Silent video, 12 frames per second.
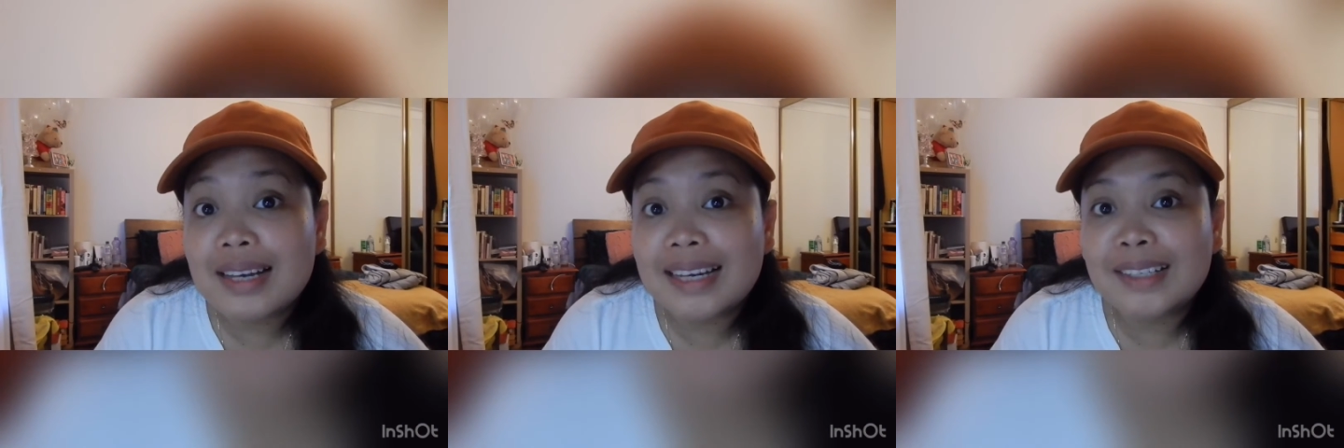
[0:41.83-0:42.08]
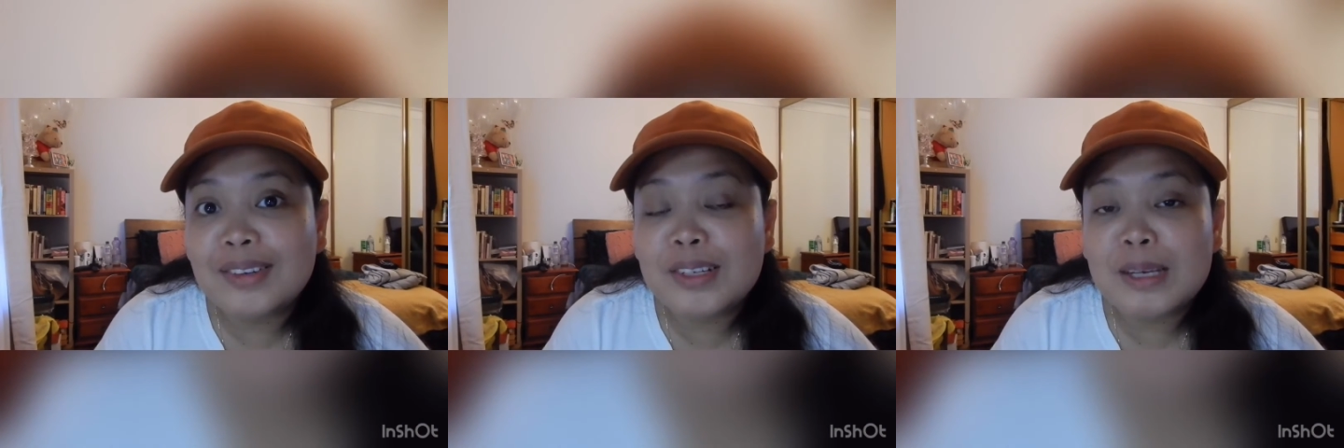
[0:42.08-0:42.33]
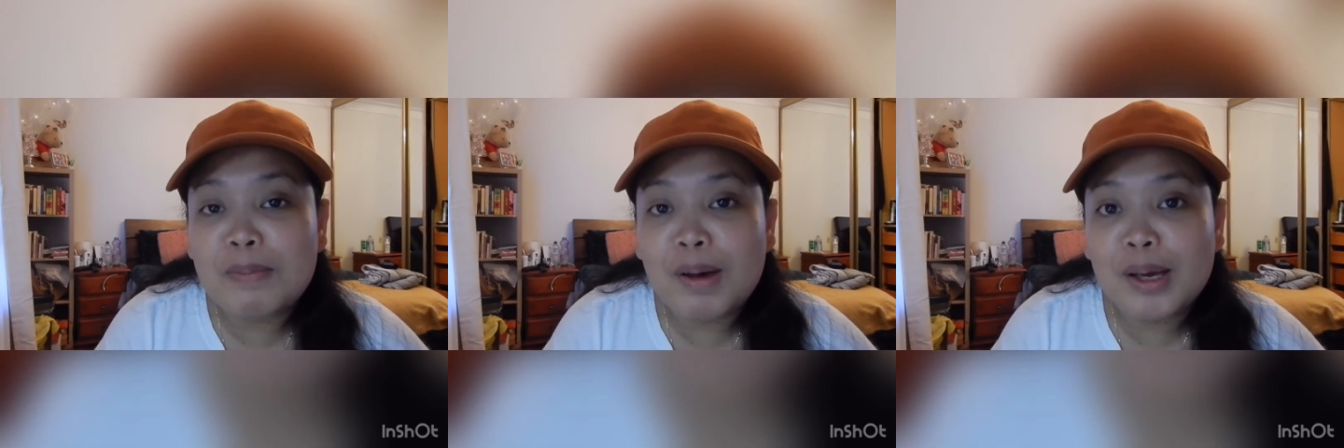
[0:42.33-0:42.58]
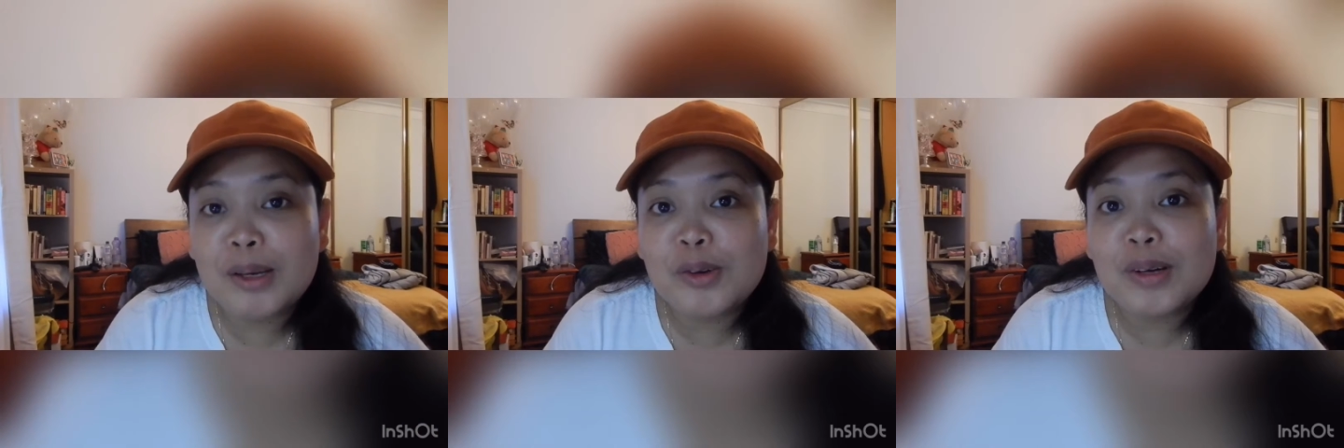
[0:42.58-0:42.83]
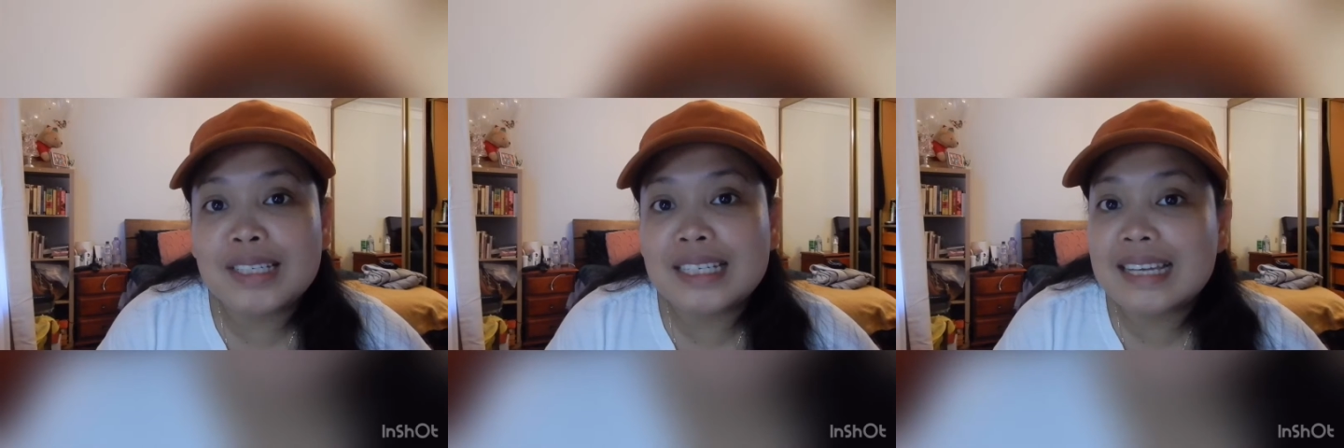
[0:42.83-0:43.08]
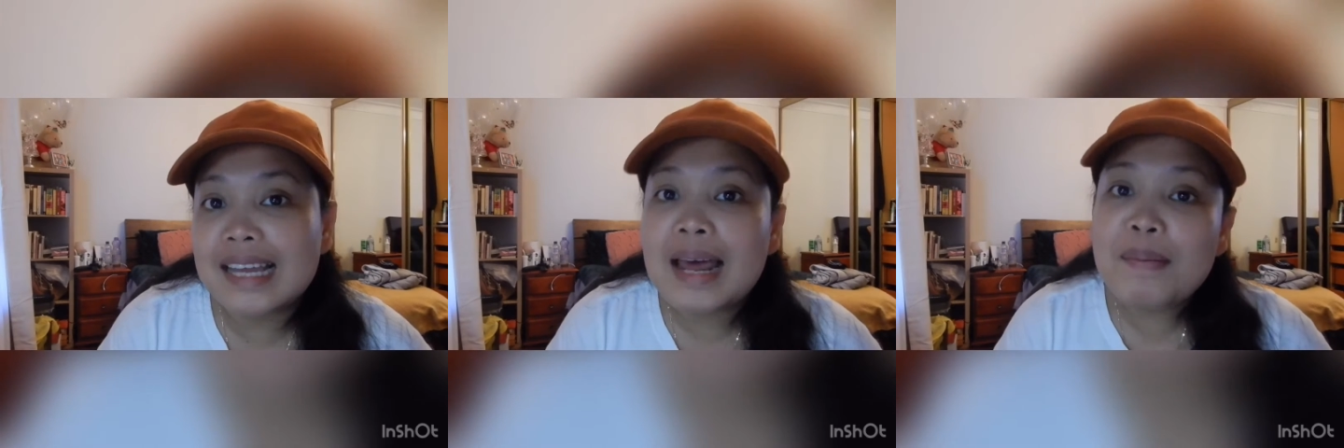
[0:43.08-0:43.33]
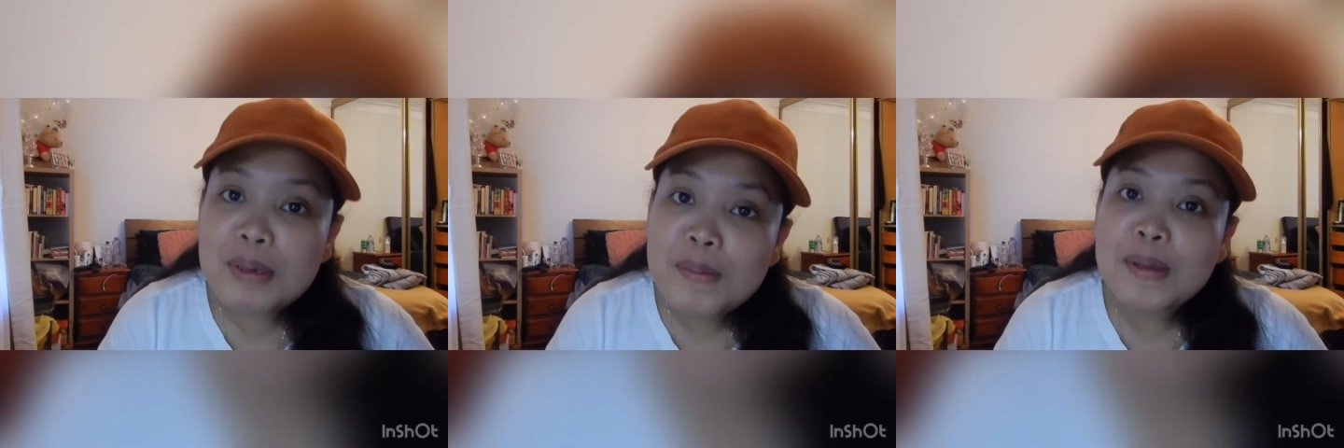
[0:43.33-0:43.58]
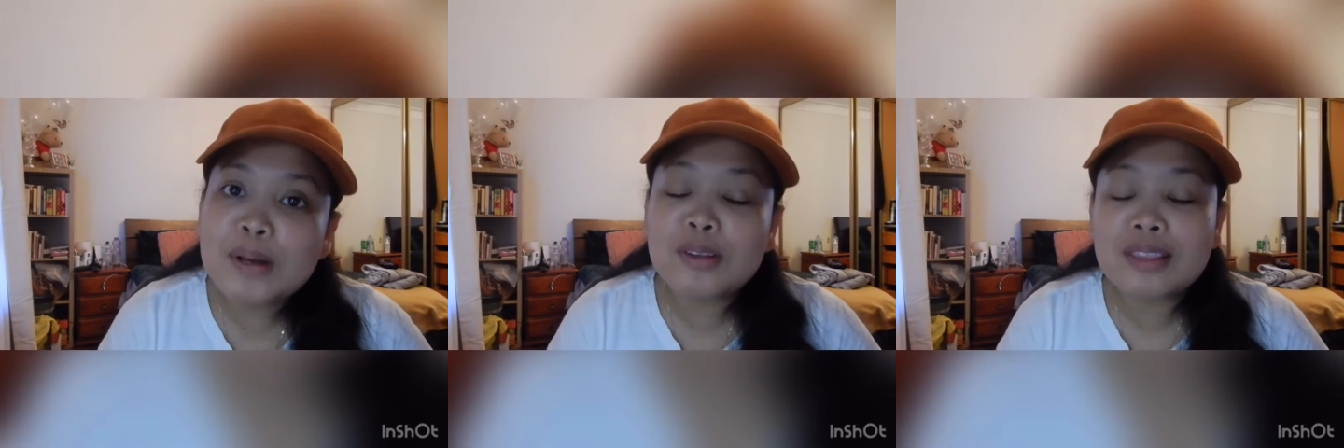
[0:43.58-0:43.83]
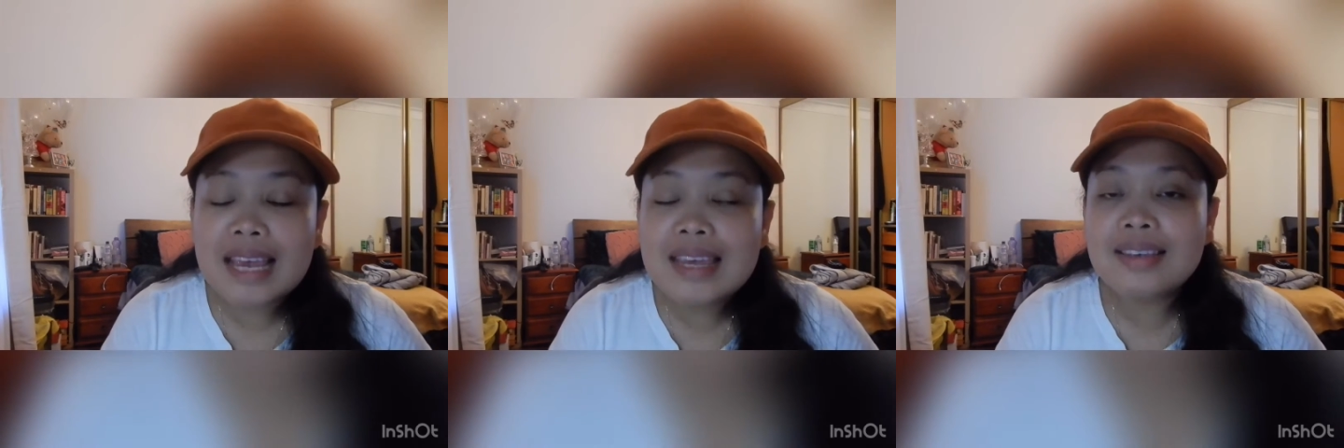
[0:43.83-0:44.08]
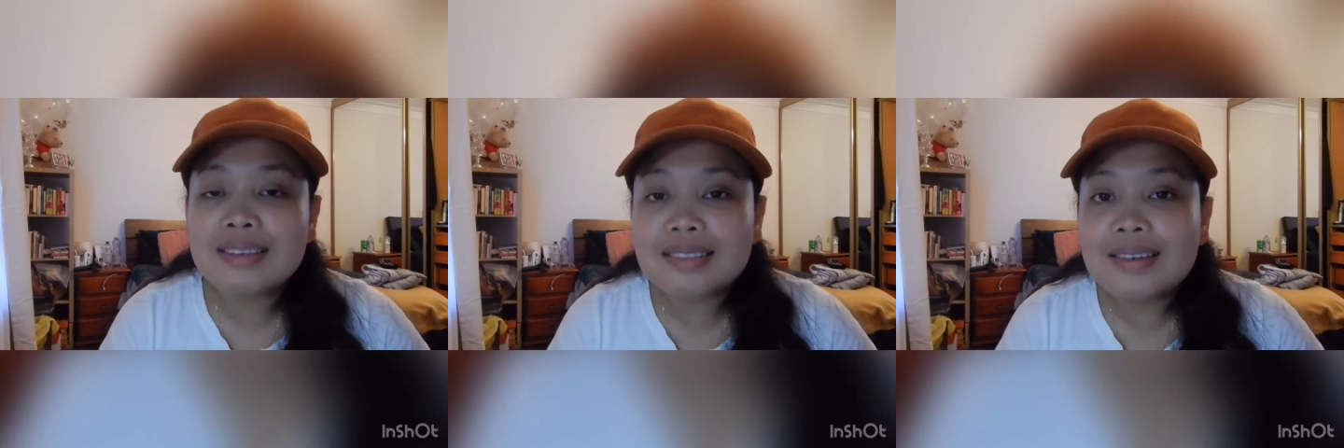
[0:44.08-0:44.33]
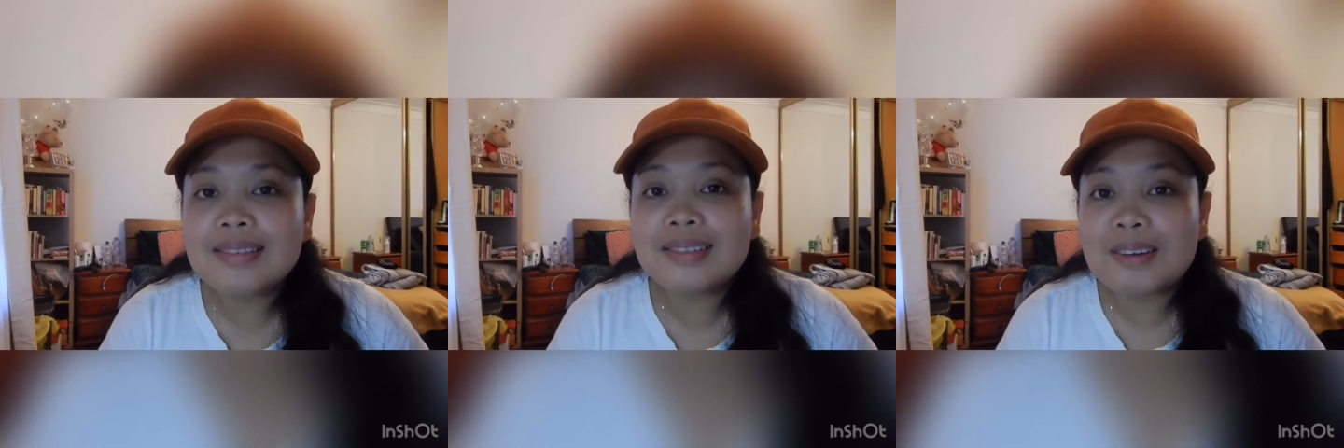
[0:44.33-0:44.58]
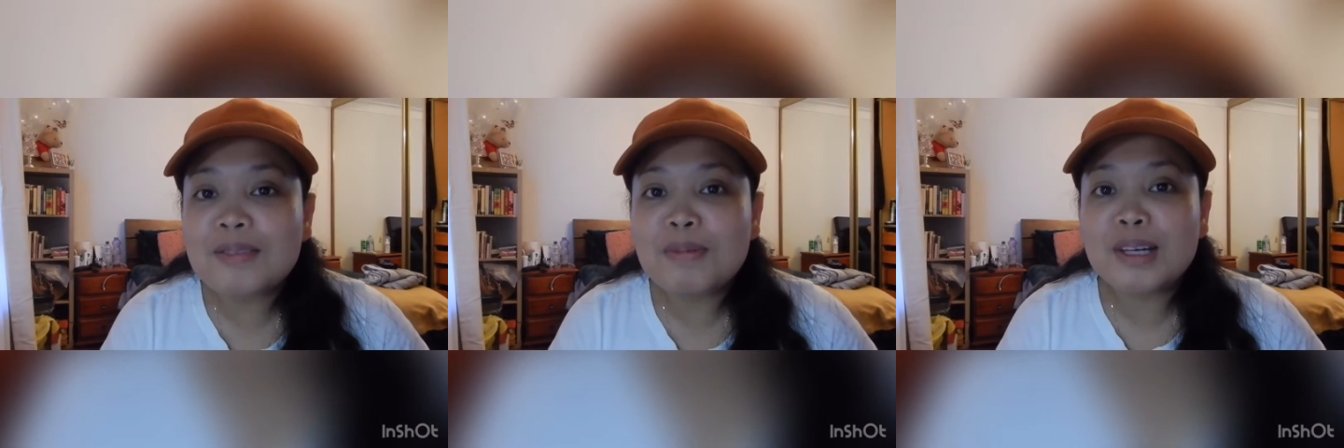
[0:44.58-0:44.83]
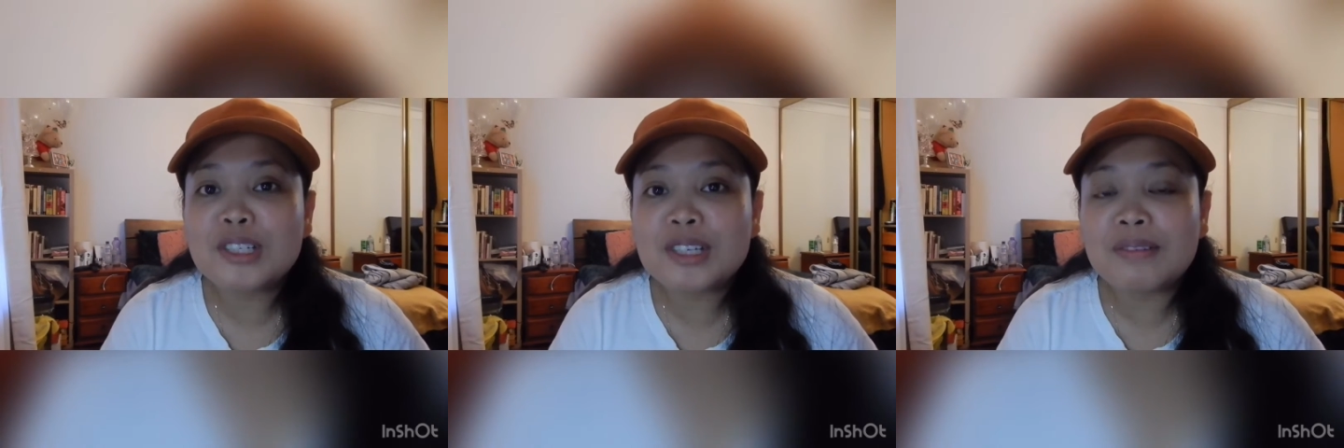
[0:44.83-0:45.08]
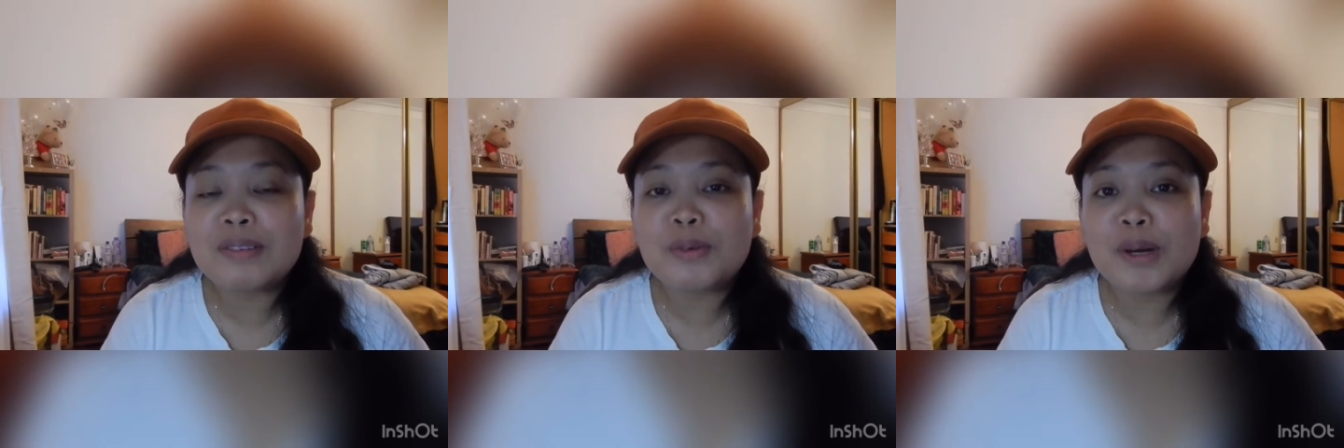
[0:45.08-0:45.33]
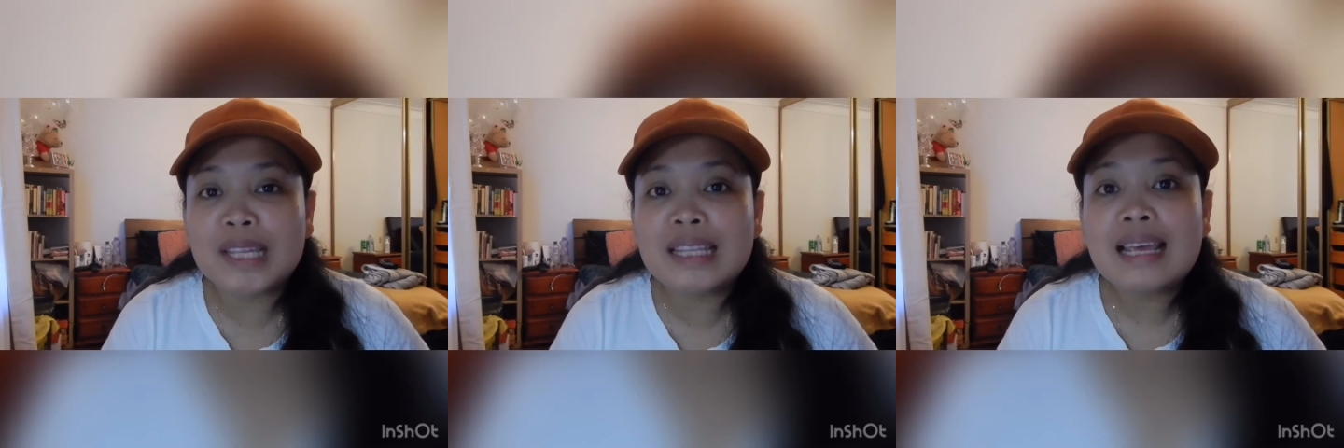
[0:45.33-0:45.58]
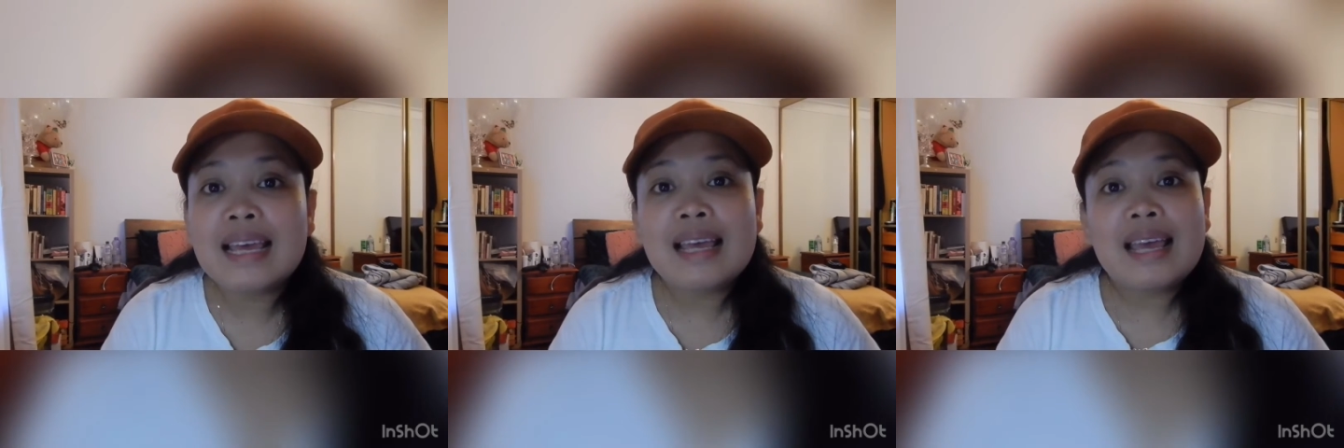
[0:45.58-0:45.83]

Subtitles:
I know hindi pa kayo ganyan karami, pero thank you so much, everyone.